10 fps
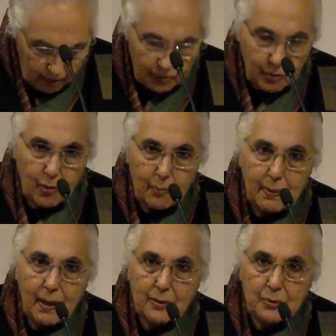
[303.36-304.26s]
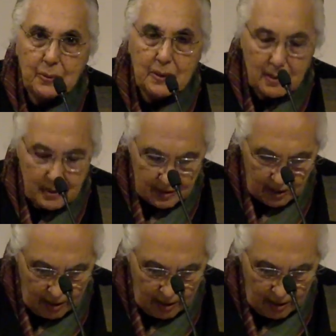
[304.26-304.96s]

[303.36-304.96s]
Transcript: on your part with his